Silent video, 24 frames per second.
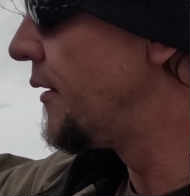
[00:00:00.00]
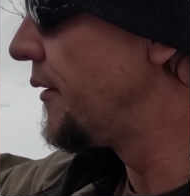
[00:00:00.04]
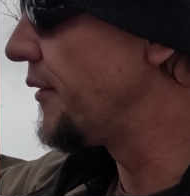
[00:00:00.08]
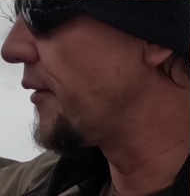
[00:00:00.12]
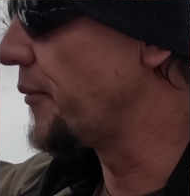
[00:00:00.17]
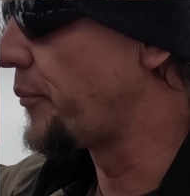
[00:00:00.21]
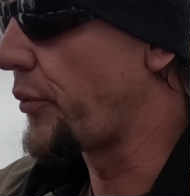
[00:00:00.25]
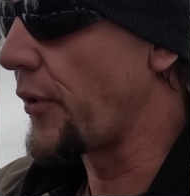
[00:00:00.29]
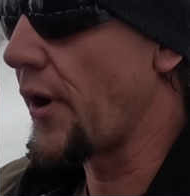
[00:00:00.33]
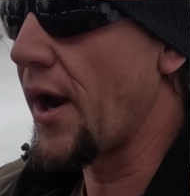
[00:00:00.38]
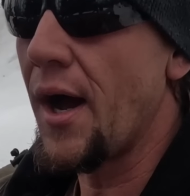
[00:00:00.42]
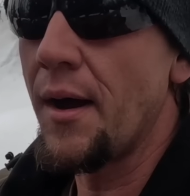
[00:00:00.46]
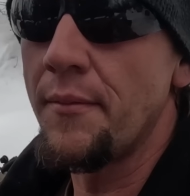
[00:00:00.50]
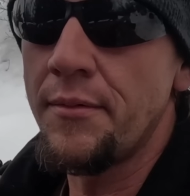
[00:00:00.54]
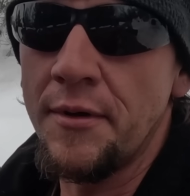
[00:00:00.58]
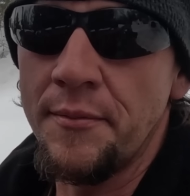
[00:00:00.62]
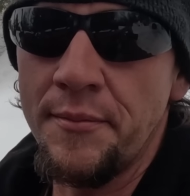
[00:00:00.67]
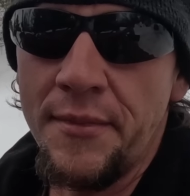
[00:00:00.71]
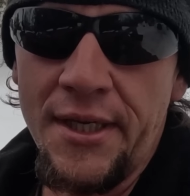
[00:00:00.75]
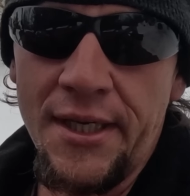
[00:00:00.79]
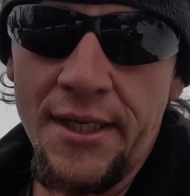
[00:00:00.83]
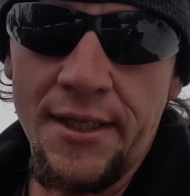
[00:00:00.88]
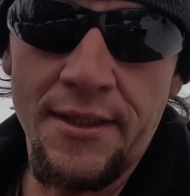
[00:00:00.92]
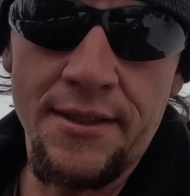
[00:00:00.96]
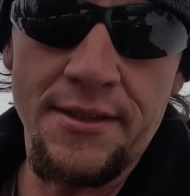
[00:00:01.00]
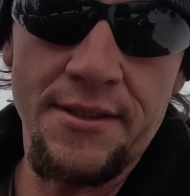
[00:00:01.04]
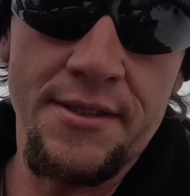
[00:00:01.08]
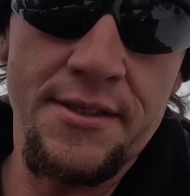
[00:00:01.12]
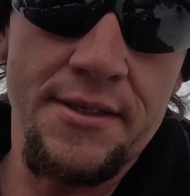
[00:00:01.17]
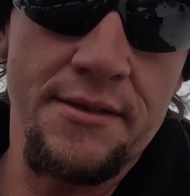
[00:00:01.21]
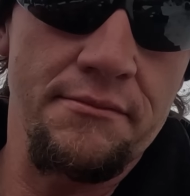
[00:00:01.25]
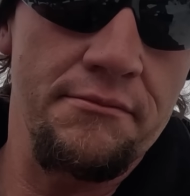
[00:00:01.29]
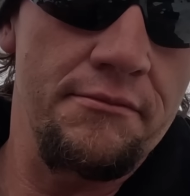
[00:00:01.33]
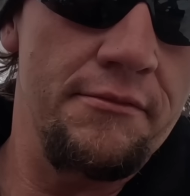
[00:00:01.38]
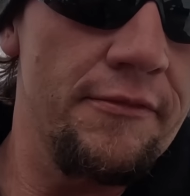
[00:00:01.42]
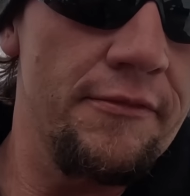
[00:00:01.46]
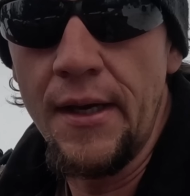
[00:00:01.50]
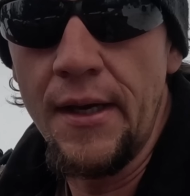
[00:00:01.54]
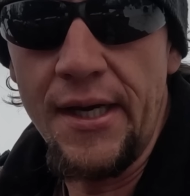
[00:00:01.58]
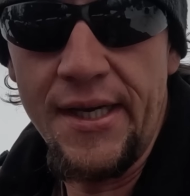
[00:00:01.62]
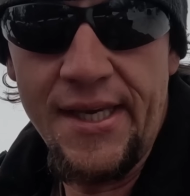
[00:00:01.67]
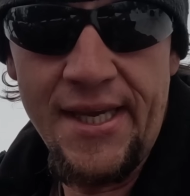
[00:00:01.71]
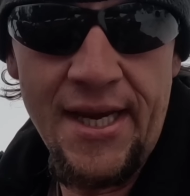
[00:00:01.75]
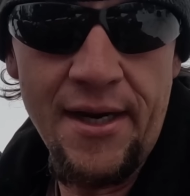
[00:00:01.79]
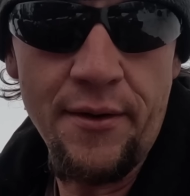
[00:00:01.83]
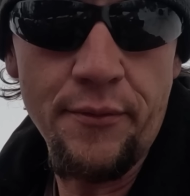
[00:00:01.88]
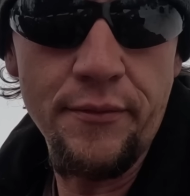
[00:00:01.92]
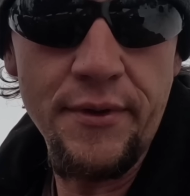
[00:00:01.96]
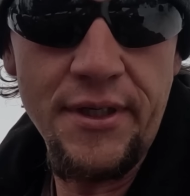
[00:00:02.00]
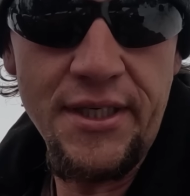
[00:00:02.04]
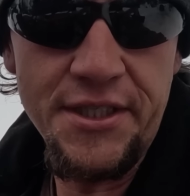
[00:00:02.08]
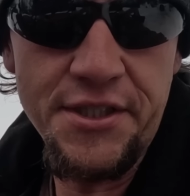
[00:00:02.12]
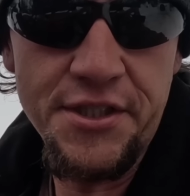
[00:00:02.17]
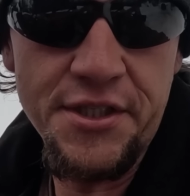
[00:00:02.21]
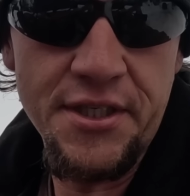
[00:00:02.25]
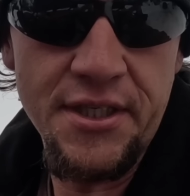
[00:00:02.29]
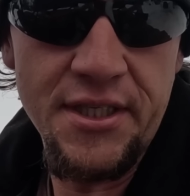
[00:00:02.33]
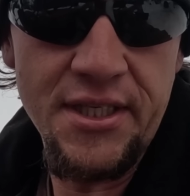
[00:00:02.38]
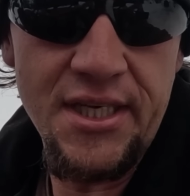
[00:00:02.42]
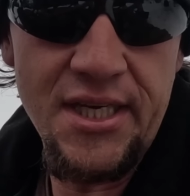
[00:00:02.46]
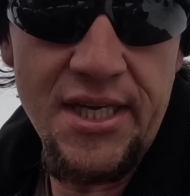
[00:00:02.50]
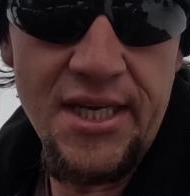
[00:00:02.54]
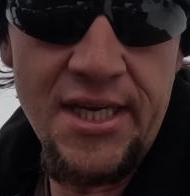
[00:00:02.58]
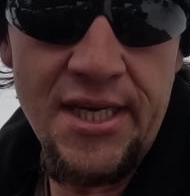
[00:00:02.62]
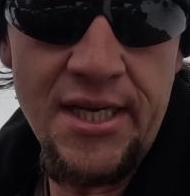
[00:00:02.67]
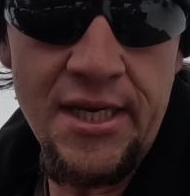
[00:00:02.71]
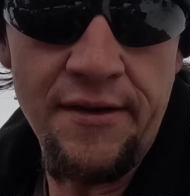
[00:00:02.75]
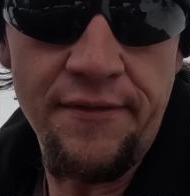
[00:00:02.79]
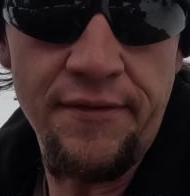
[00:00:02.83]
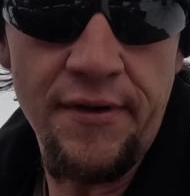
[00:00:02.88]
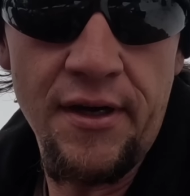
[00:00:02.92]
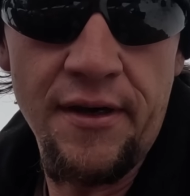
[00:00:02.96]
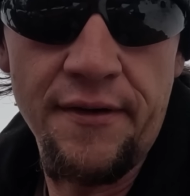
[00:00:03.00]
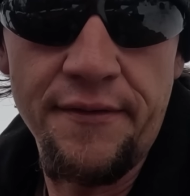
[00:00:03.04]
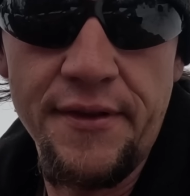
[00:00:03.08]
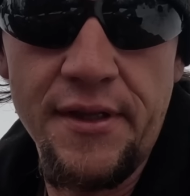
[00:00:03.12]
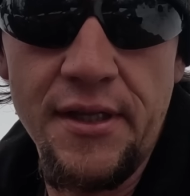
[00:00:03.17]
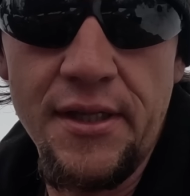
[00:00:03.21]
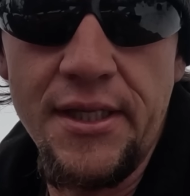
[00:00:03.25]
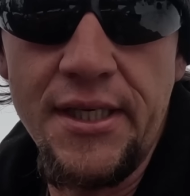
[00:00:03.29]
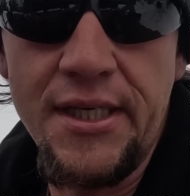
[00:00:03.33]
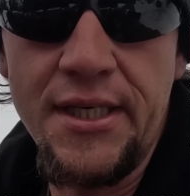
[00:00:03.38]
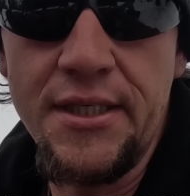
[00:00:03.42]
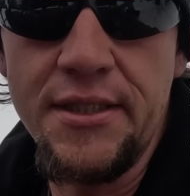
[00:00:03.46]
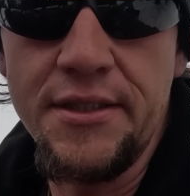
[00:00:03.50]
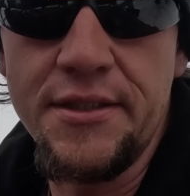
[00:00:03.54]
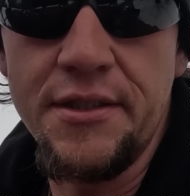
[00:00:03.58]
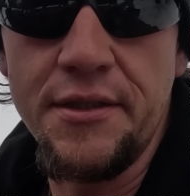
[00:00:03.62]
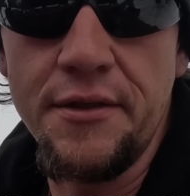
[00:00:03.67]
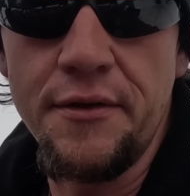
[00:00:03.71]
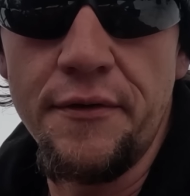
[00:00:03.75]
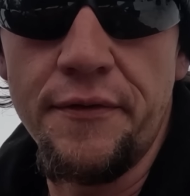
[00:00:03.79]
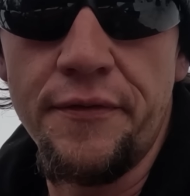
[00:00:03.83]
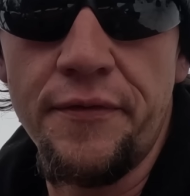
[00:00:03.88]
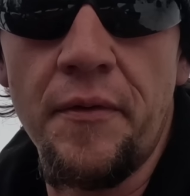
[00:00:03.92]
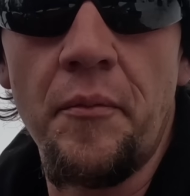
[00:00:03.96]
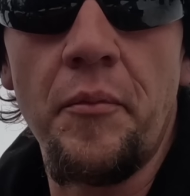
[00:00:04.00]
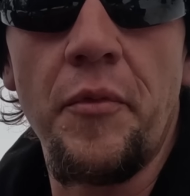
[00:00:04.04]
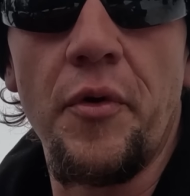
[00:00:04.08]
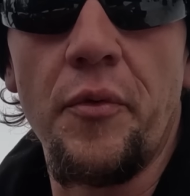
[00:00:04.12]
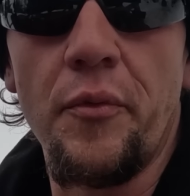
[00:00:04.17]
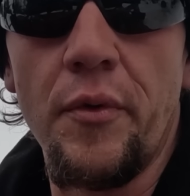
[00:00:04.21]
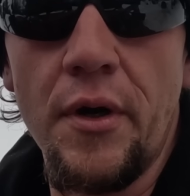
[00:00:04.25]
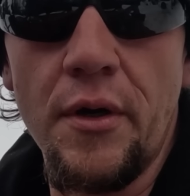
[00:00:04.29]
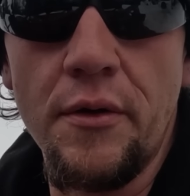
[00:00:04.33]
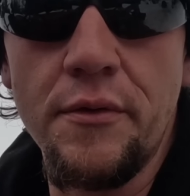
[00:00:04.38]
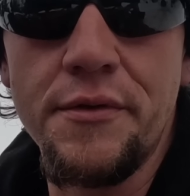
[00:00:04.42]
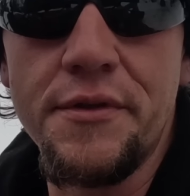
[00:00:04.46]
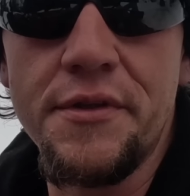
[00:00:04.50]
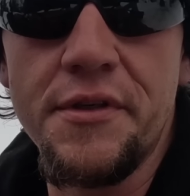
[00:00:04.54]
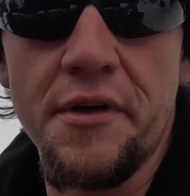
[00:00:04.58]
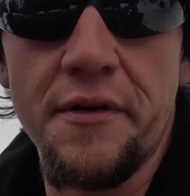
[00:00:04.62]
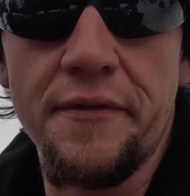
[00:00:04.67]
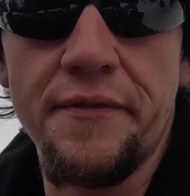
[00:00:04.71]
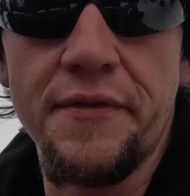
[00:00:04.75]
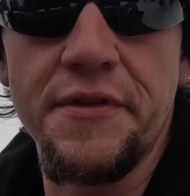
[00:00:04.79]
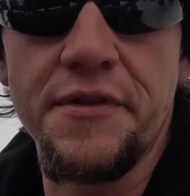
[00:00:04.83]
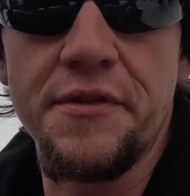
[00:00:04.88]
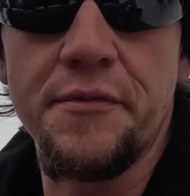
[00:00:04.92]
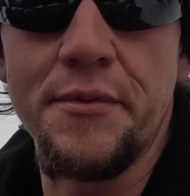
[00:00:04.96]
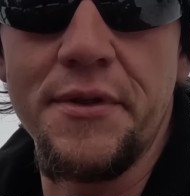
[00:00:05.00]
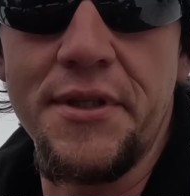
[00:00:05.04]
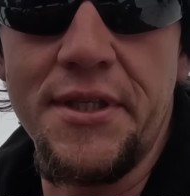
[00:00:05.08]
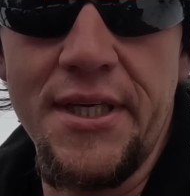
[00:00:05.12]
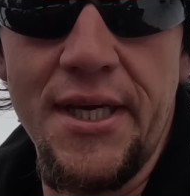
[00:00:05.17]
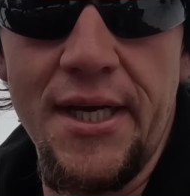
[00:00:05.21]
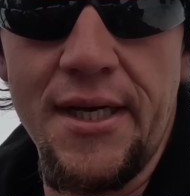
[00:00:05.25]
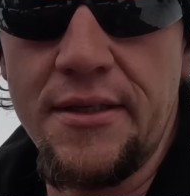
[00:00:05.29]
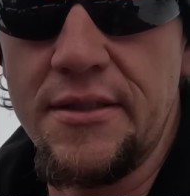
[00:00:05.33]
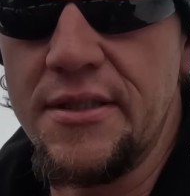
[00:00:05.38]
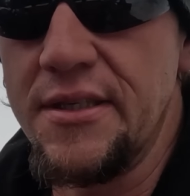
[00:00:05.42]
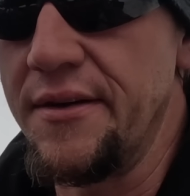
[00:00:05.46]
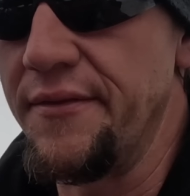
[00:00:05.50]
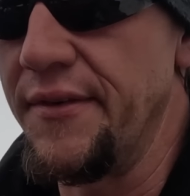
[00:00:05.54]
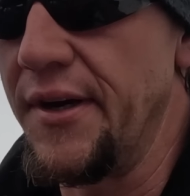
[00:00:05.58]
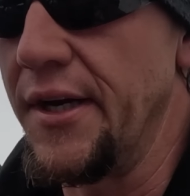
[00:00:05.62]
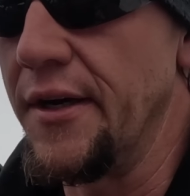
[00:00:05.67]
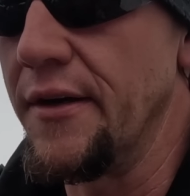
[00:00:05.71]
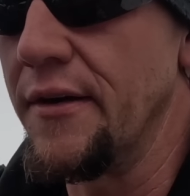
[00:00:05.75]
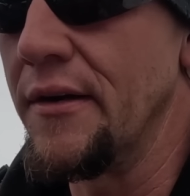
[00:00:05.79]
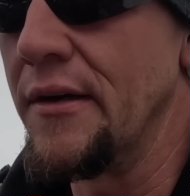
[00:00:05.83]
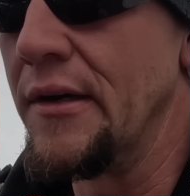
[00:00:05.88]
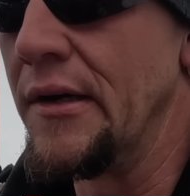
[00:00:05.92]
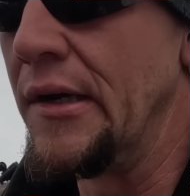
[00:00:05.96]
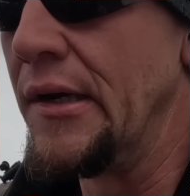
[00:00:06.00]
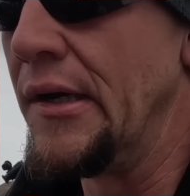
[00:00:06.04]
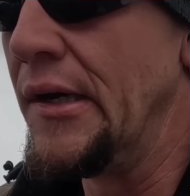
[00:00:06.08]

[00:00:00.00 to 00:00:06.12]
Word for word: The problem is I can't reach to the eave of the lean-to from the road surface with the excavator.